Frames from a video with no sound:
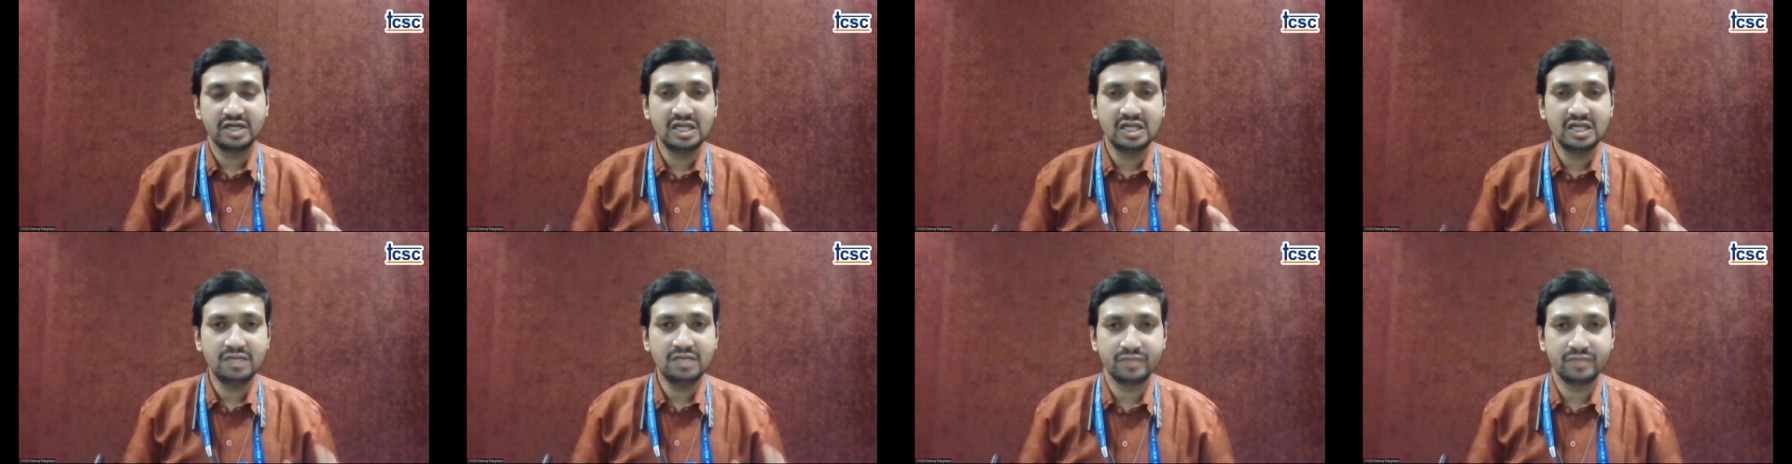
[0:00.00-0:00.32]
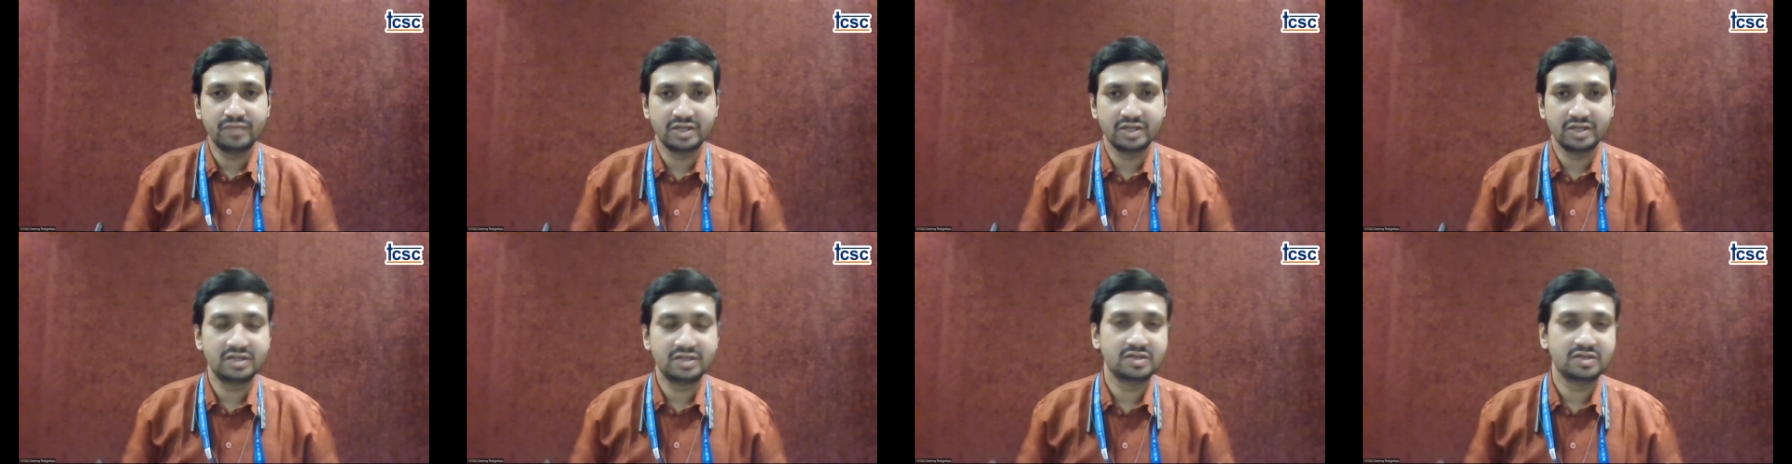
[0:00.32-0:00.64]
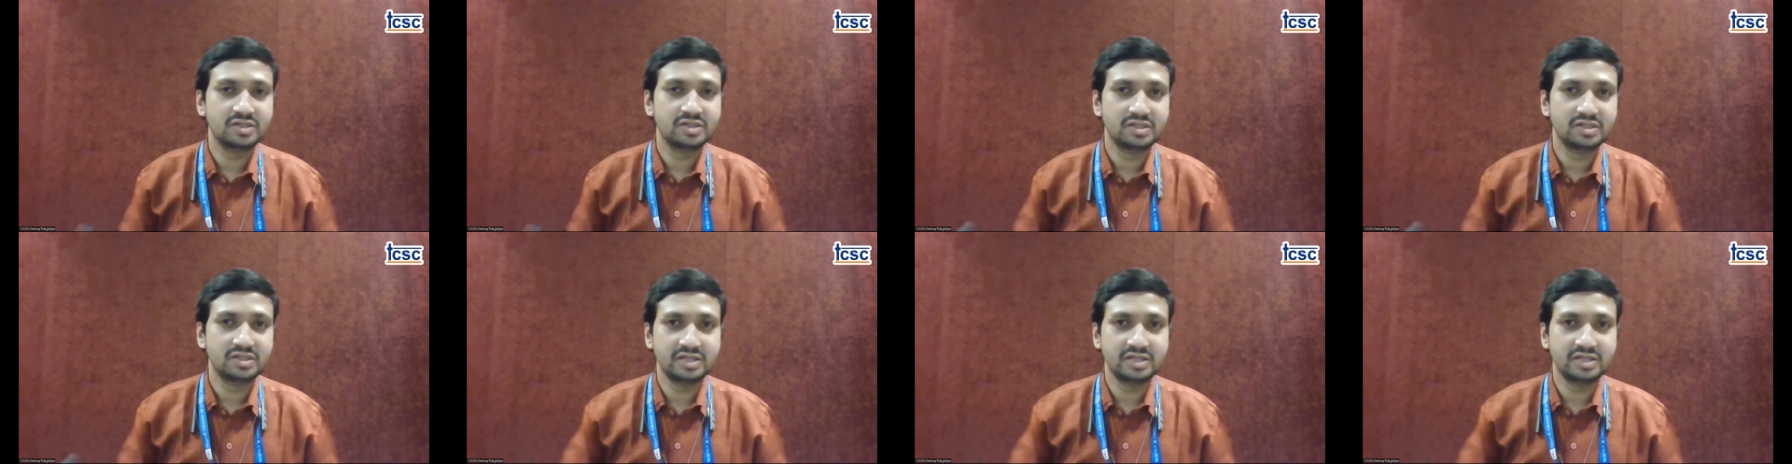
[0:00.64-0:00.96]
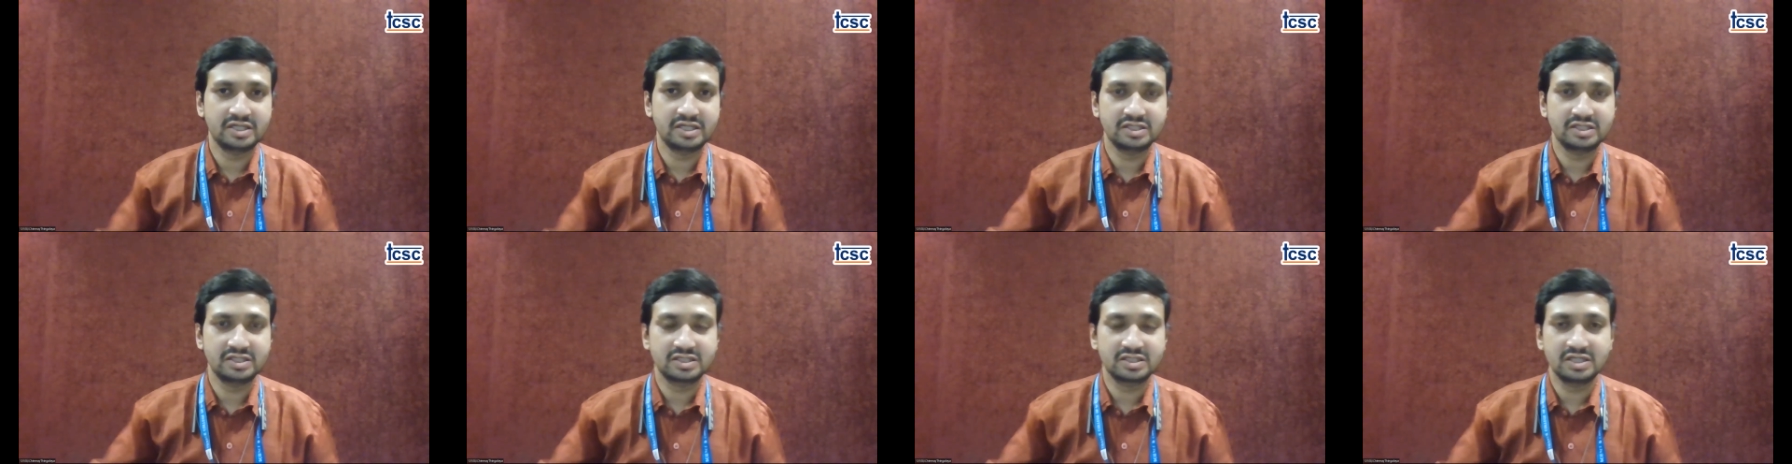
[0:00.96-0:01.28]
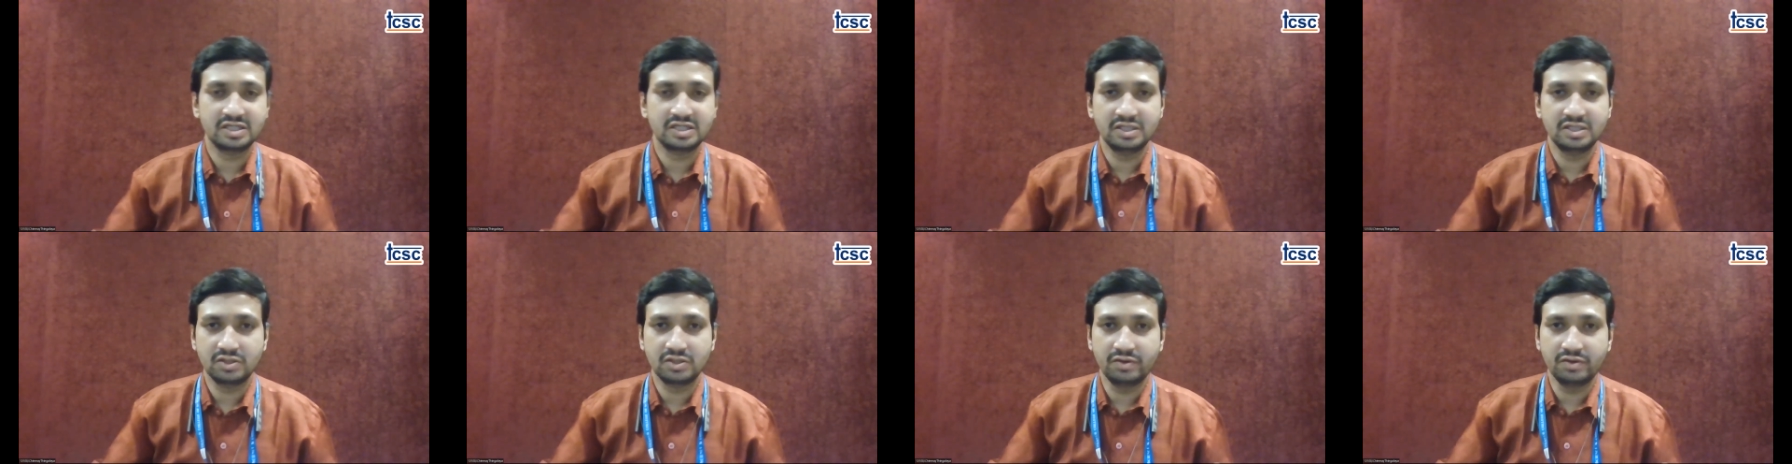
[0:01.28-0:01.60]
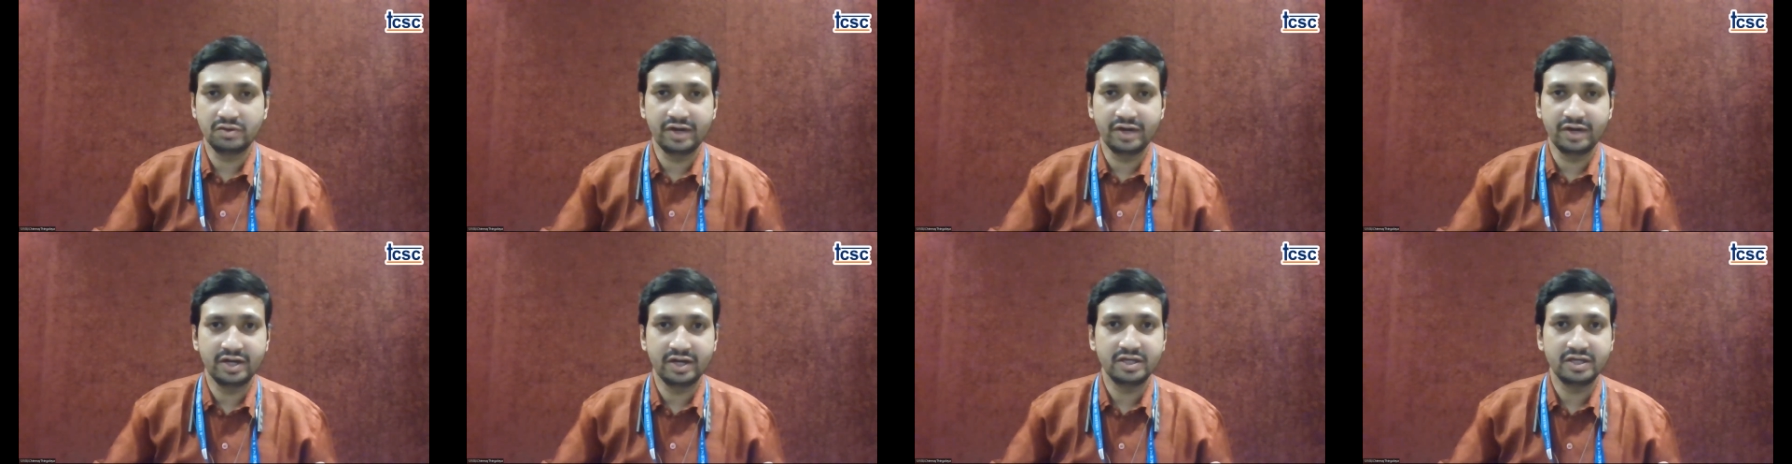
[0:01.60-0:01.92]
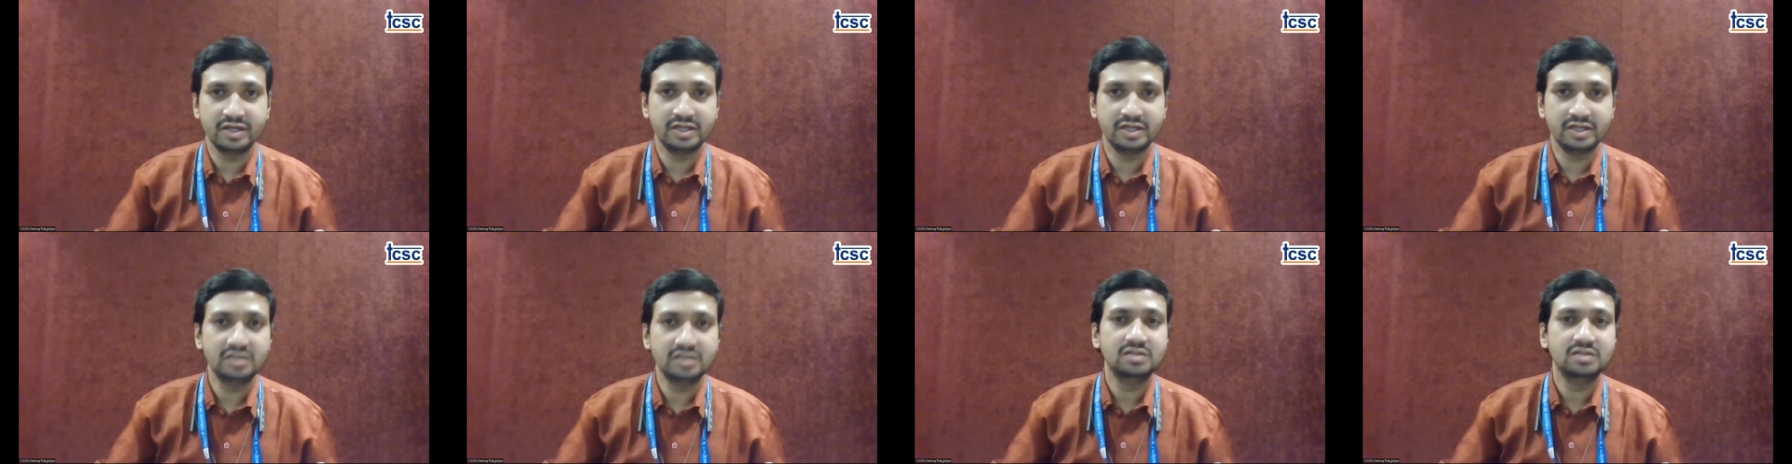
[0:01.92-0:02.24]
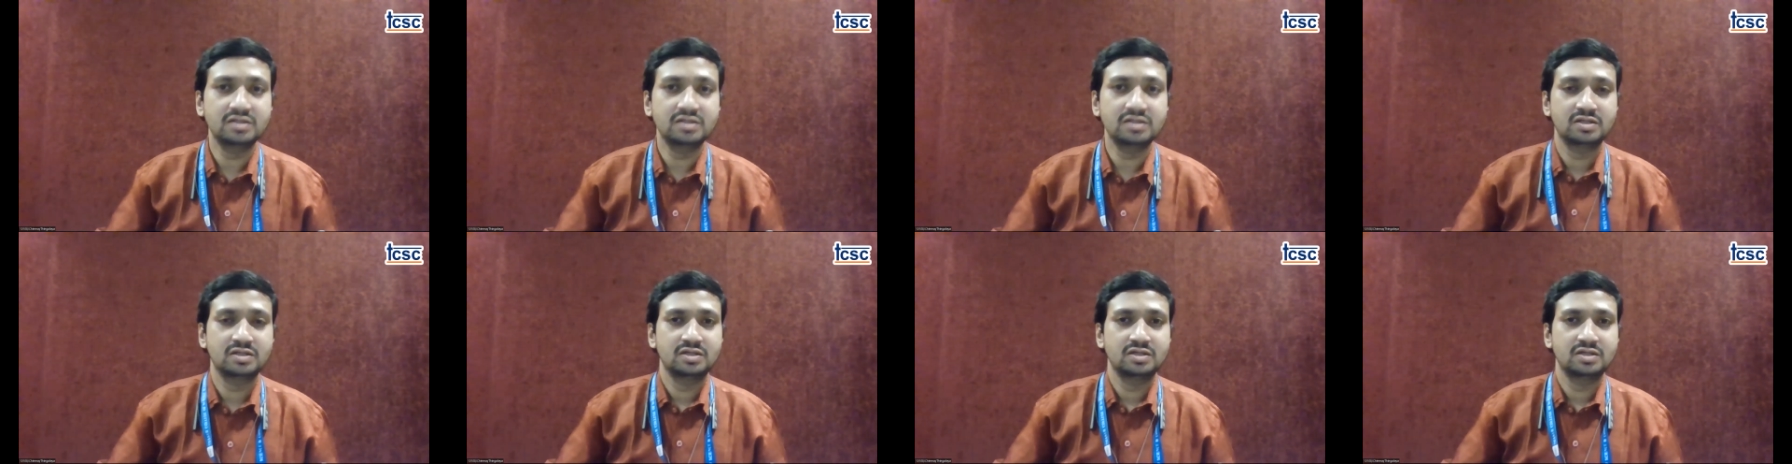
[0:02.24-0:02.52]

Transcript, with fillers: element that is included in